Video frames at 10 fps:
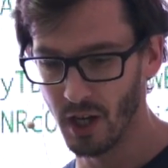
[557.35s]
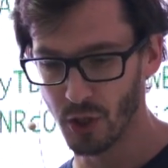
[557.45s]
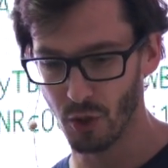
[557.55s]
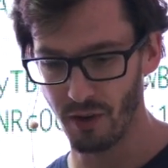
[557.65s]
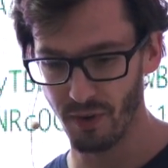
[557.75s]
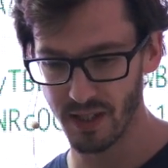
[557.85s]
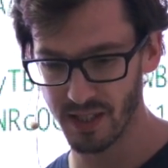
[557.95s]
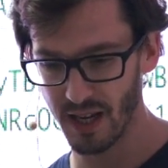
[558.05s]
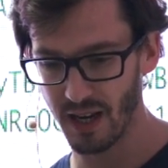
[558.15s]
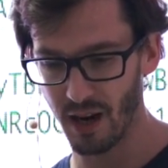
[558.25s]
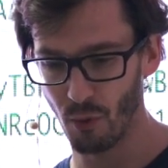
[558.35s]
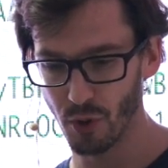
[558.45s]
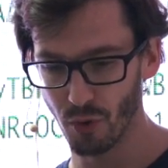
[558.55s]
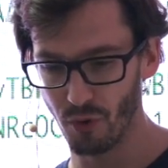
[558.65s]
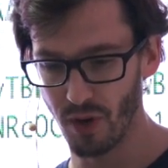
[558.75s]
So if I say I want
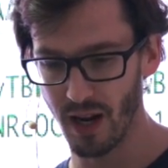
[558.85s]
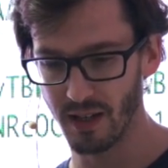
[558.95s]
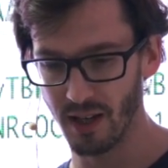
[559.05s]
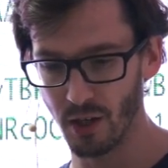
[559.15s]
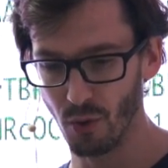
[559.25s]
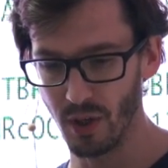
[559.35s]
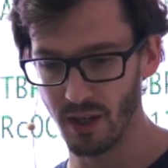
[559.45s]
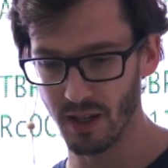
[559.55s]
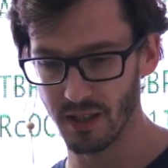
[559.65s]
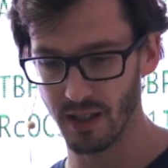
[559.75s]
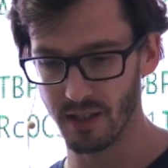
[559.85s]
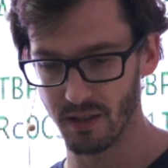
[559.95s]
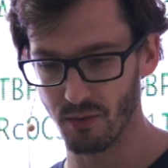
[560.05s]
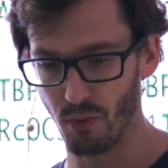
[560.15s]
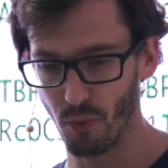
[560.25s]
to create a new index,
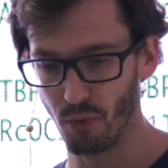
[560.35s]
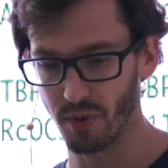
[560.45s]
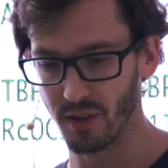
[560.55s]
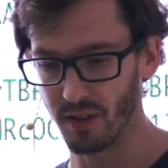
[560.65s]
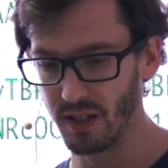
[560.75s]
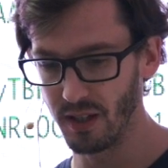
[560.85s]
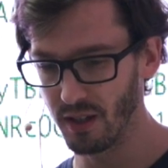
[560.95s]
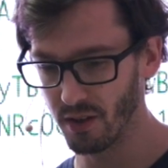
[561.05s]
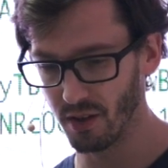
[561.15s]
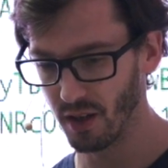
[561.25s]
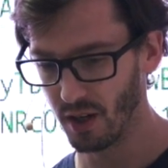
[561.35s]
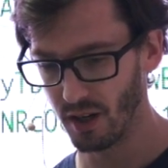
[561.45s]
let's remove the T here